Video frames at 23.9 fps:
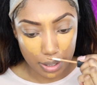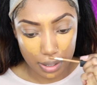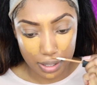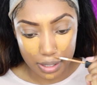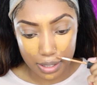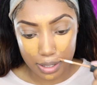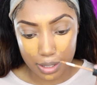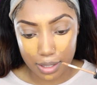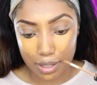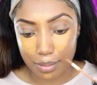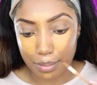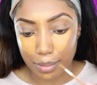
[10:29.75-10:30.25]

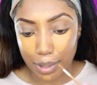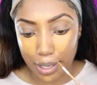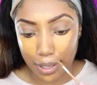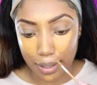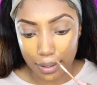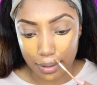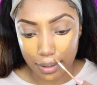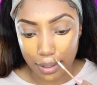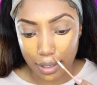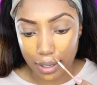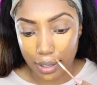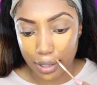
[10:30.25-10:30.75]

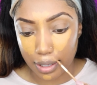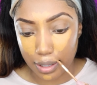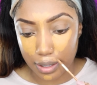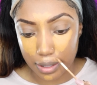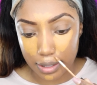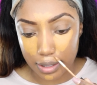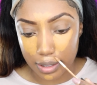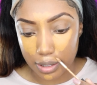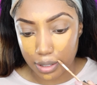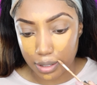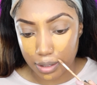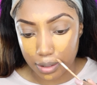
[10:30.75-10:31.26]
smile
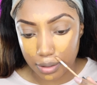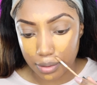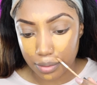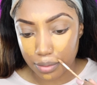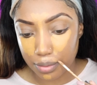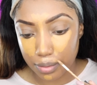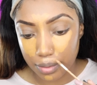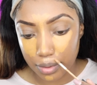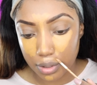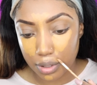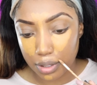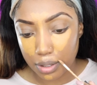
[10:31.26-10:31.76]
lines and
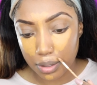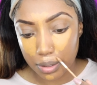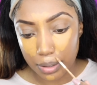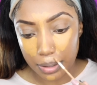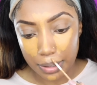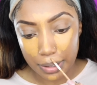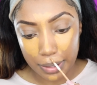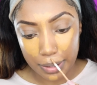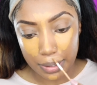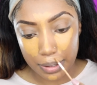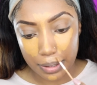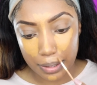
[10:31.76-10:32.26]

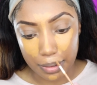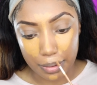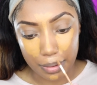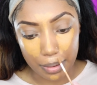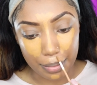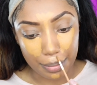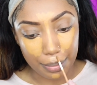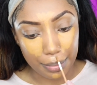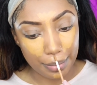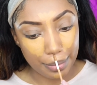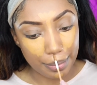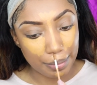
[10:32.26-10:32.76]

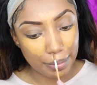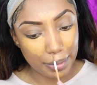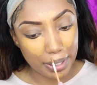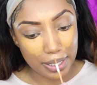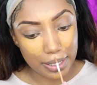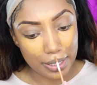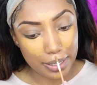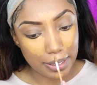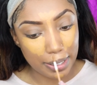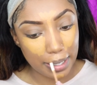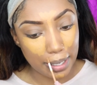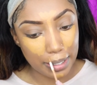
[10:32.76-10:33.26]

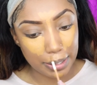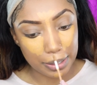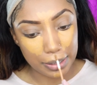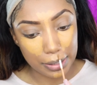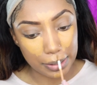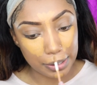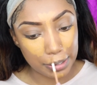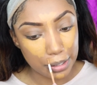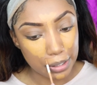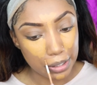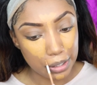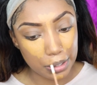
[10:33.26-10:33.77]
mustache
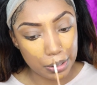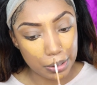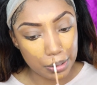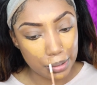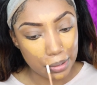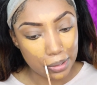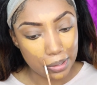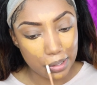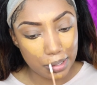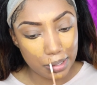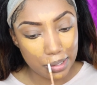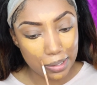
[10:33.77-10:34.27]

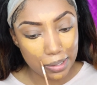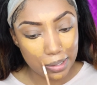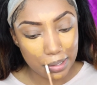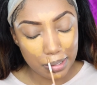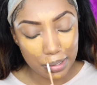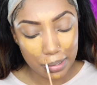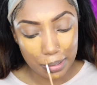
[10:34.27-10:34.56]
issues.